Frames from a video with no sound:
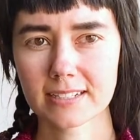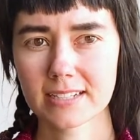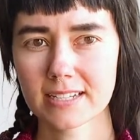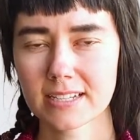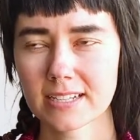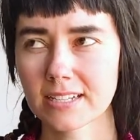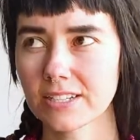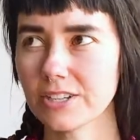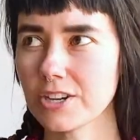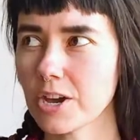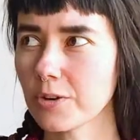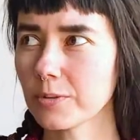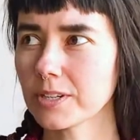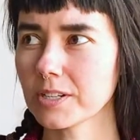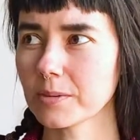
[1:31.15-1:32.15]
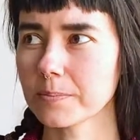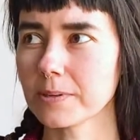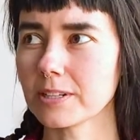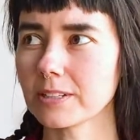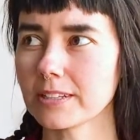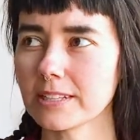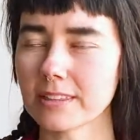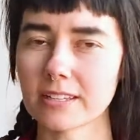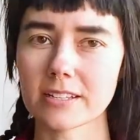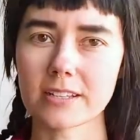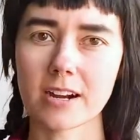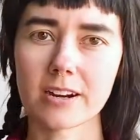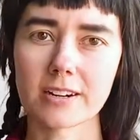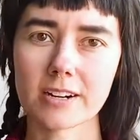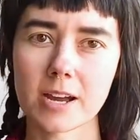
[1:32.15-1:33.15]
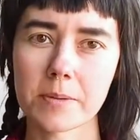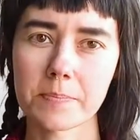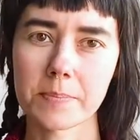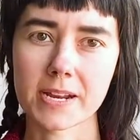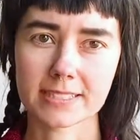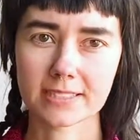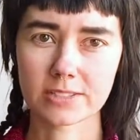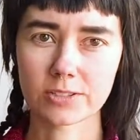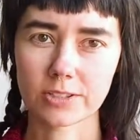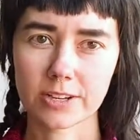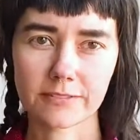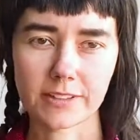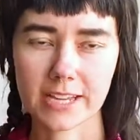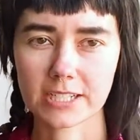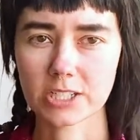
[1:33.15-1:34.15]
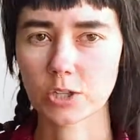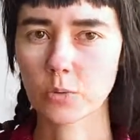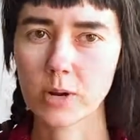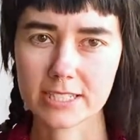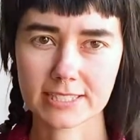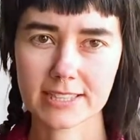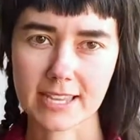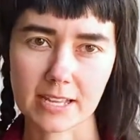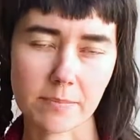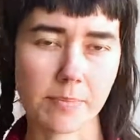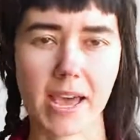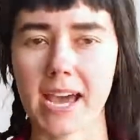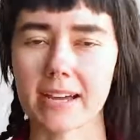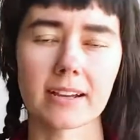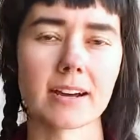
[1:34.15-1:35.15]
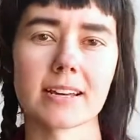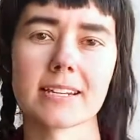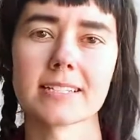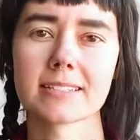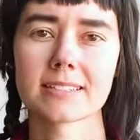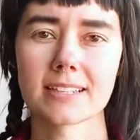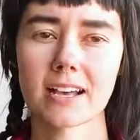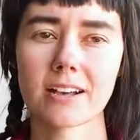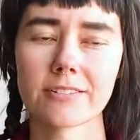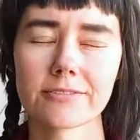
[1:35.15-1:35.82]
You know, when you're pulling the yarn up and it's sort of like twisting back on itself?